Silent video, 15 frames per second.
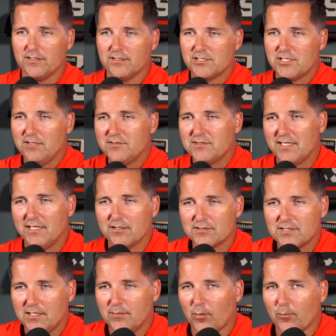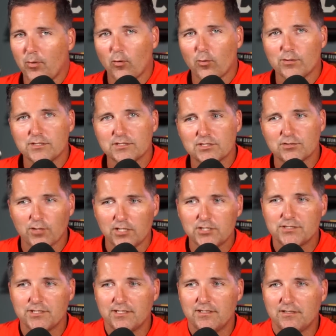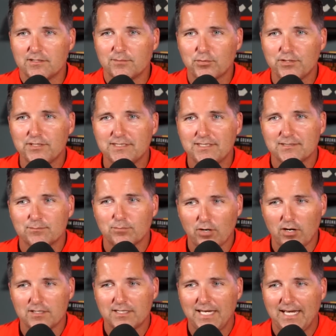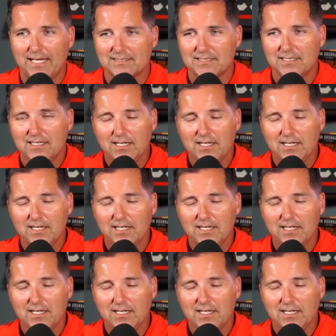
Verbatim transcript: chief senior team reporter, just crushing it on the preseason broadcast.